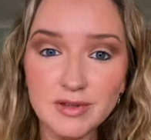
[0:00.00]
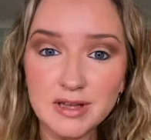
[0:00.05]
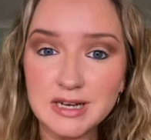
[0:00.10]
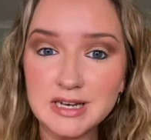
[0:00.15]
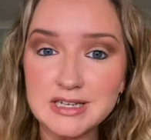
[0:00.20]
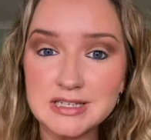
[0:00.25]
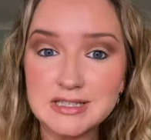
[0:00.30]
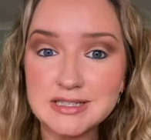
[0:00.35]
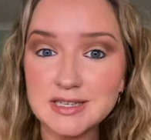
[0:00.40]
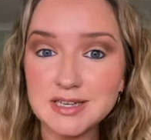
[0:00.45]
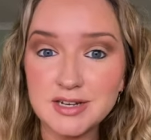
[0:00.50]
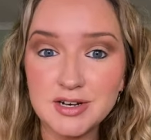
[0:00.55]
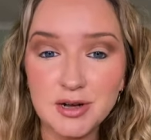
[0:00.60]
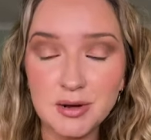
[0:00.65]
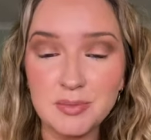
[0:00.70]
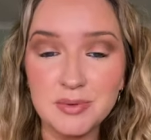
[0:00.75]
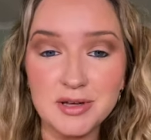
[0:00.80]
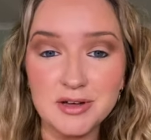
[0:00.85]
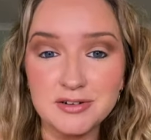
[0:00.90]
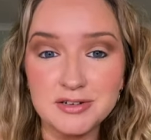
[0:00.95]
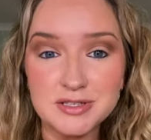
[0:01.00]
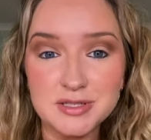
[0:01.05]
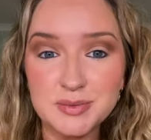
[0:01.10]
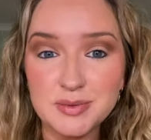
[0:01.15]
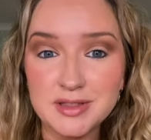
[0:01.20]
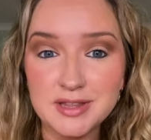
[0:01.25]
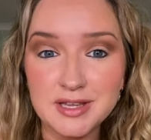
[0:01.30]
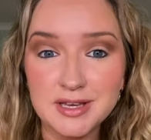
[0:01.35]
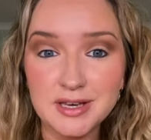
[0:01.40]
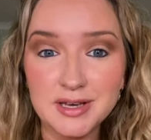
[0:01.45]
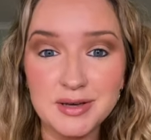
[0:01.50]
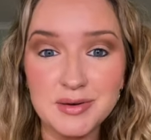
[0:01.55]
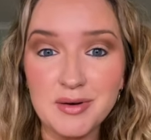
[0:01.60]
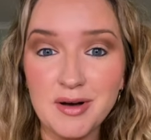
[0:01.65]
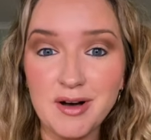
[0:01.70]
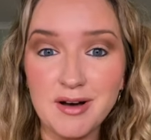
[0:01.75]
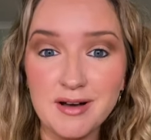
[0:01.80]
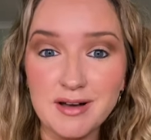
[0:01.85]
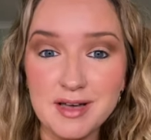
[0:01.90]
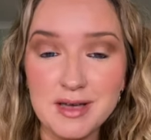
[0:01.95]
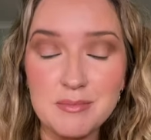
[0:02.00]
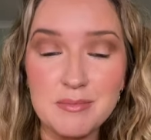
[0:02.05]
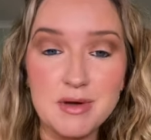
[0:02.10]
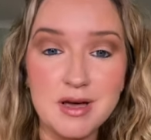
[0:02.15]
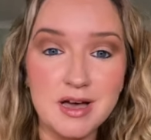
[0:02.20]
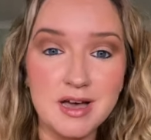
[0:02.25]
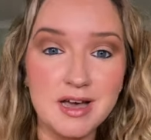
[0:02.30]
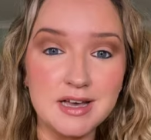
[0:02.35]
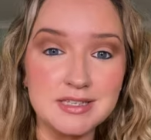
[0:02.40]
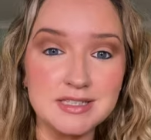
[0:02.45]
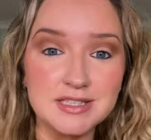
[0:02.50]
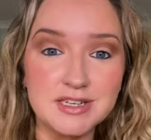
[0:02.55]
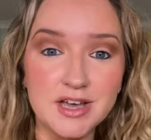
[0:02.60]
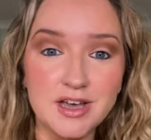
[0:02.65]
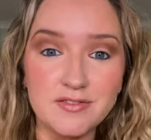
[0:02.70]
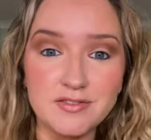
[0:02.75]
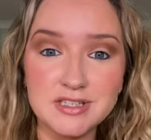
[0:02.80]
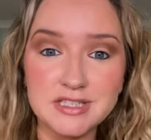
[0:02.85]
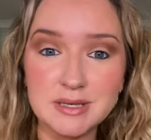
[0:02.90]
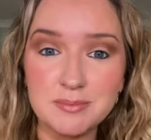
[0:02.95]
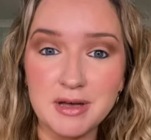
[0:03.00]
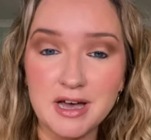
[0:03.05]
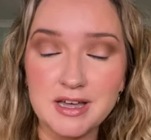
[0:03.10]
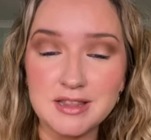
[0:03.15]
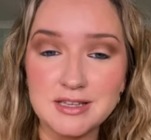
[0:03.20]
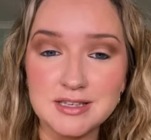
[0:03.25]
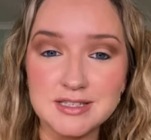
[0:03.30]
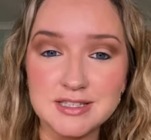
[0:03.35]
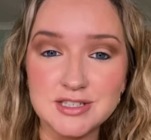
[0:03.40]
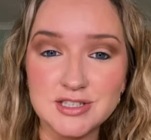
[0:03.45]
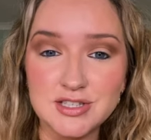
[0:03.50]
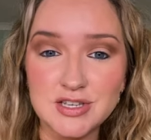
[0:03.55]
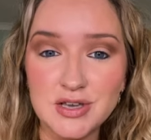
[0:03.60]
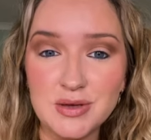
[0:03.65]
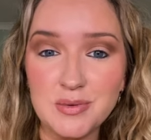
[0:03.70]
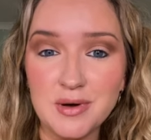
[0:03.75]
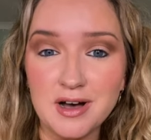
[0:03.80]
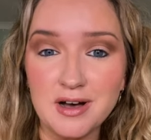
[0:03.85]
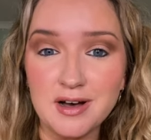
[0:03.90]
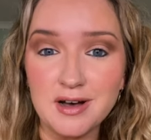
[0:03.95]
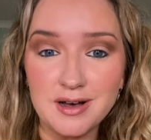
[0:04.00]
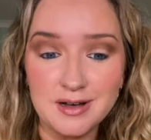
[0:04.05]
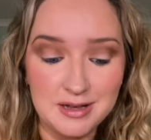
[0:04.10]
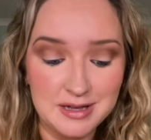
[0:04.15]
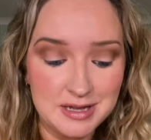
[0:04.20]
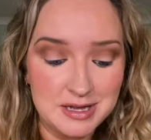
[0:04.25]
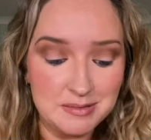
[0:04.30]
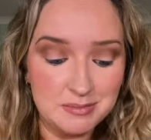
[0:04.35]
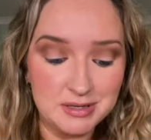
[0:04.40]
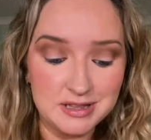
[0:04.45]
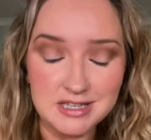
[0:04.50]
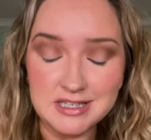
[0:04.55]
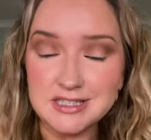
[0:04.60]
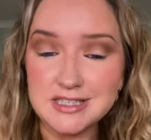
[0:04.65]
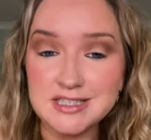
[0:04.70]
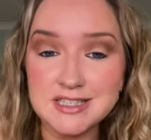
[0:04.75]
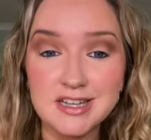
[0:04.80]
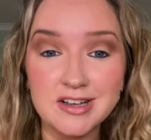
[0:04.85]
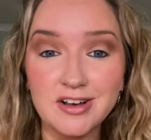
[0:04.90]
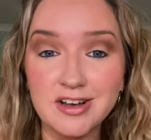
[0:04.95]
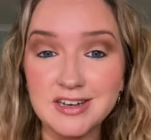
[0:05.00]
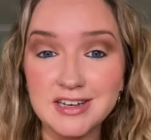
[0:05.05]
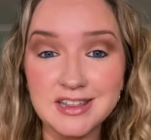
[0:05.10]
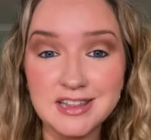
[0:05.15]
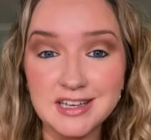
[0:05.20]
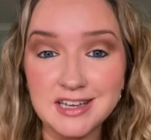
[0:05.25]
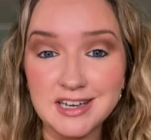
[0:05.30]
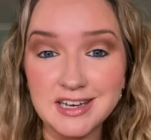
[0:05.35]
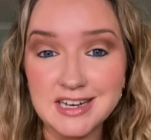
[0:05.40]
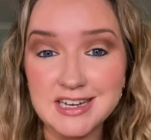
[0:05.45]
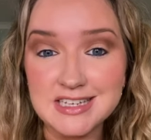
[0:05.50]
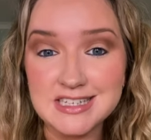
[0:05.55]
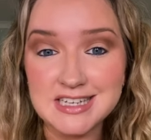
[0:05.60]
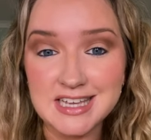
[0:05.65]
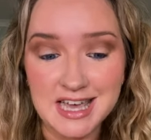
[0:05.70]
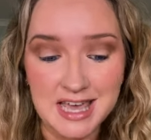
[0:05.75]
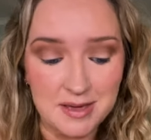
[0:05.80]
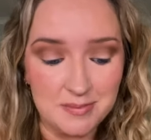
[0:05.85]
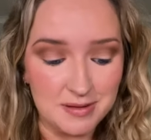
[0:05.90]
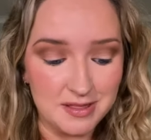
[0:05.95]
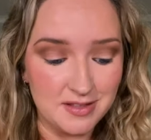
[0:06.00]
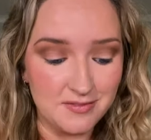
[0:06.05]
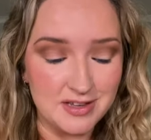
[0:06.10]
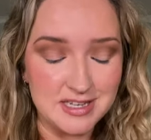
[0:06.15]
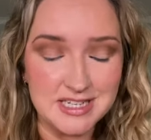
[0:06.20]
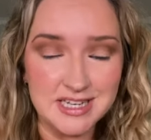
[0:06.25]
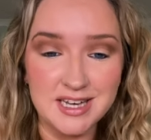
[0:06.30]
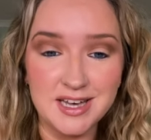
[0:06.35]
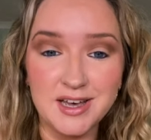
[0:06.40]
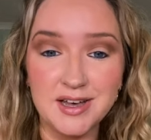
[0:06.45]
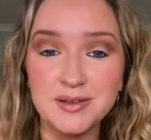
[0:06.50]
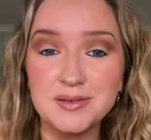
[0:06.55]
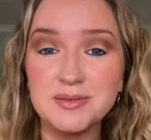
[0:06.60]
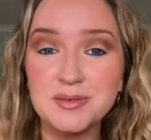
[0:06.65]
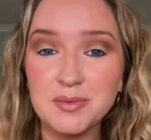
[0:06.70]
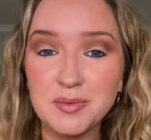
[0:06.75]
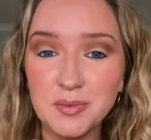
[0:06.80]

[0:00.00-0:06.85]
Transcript: Listen, I'll be honest with you, I'm as nervous about this as you are, but this is the kind of thing you need to keep in the video.